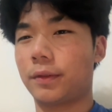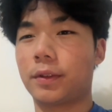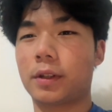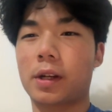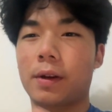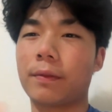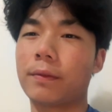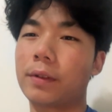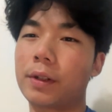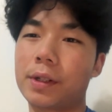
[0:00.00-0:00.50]
you
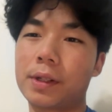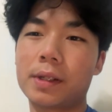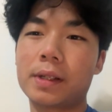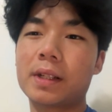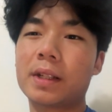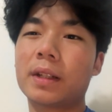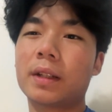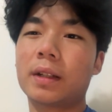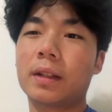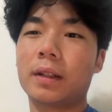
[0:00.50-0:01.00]
convert
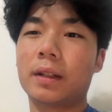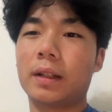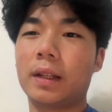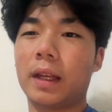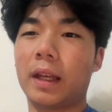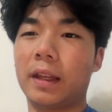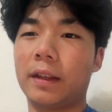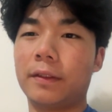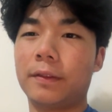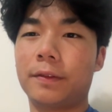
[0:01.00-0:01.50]

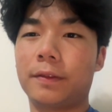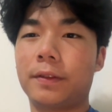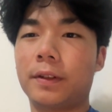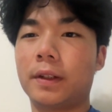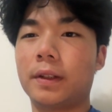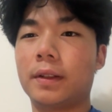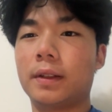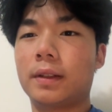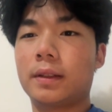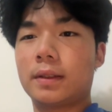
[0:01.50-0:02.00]
8
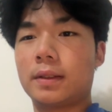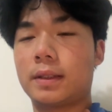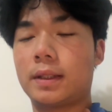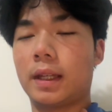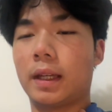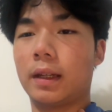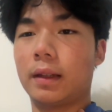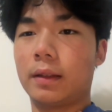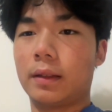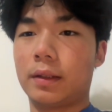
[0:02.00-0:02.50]
foot
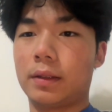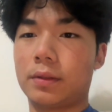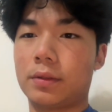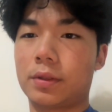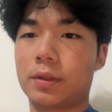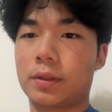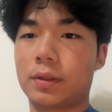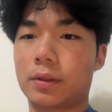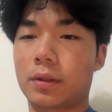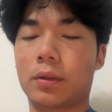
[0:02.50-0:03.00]
10
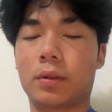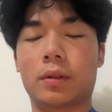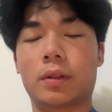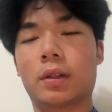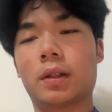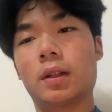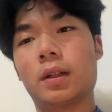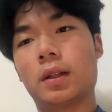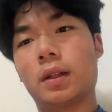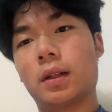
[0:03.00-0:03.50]
inches, or
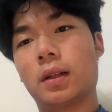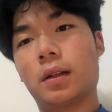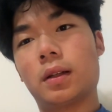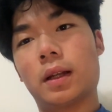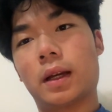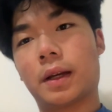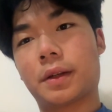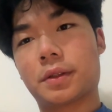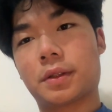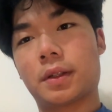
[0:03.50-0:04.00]

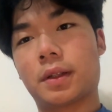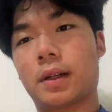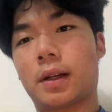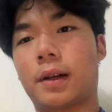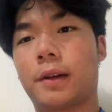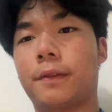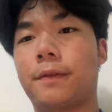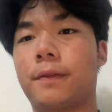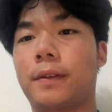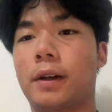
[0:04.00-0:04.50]
actually
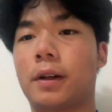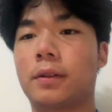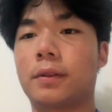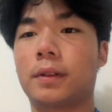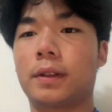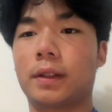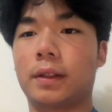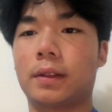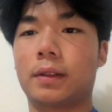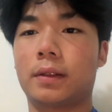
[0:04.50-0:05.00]
I
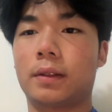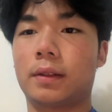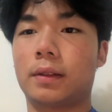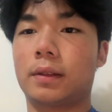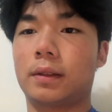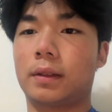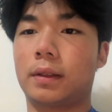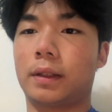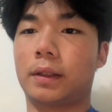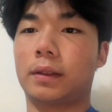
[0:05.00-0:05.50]
found
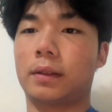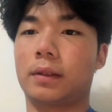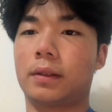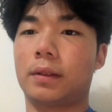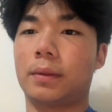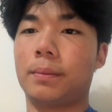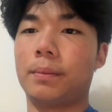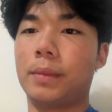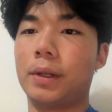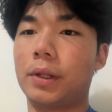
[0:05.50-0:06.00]
like
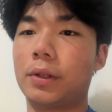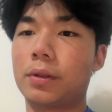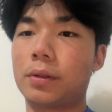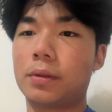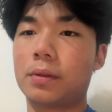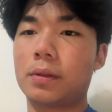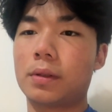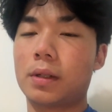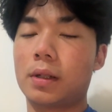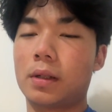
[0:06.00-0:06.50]
the middle
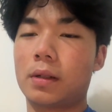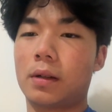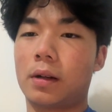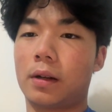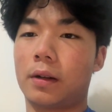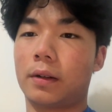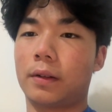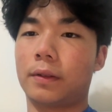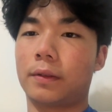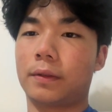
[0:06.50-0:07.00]

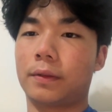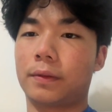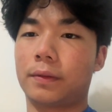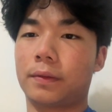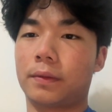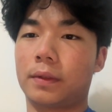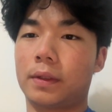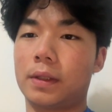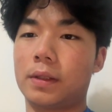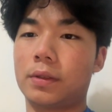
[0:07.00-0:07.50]
of
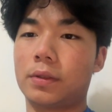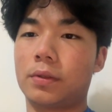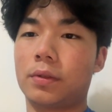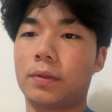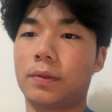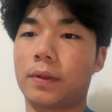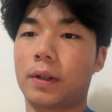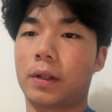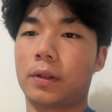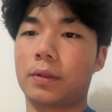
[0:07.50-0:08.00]
these two
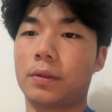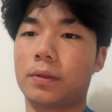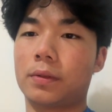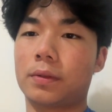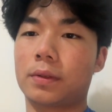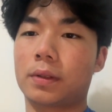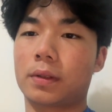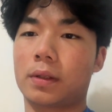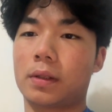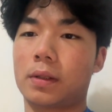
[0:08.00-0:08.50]
values,
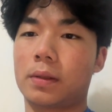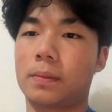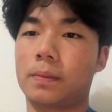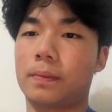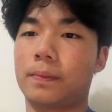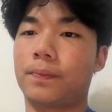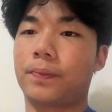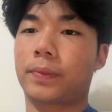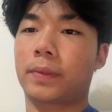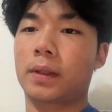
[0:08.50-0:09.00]

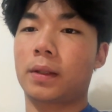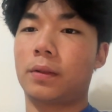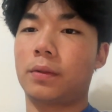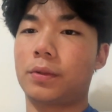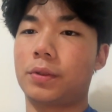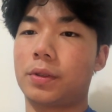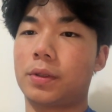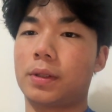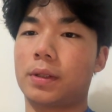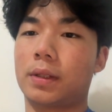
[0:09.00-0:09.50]

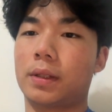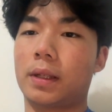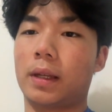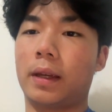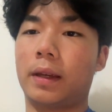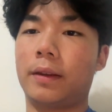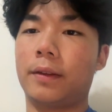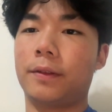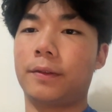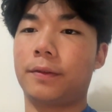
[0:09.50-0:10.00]
which is
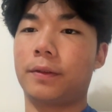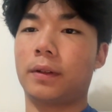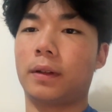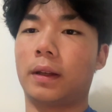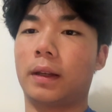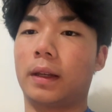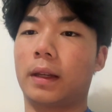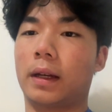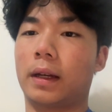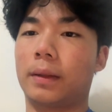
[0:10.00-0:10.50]
8
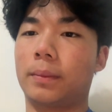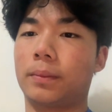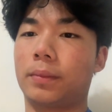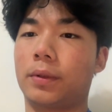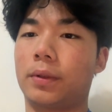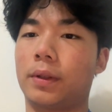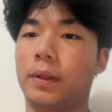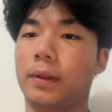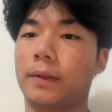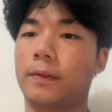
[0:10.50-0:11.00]
foot
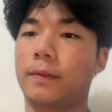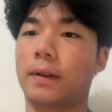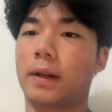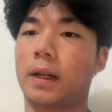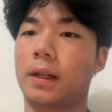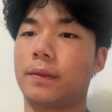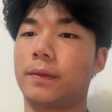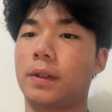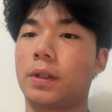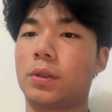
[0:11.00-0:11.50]

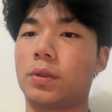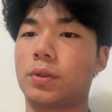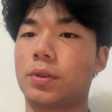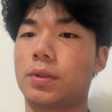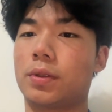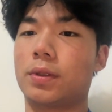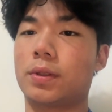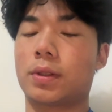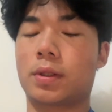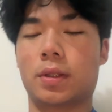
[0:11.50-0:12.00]
9.5 inches.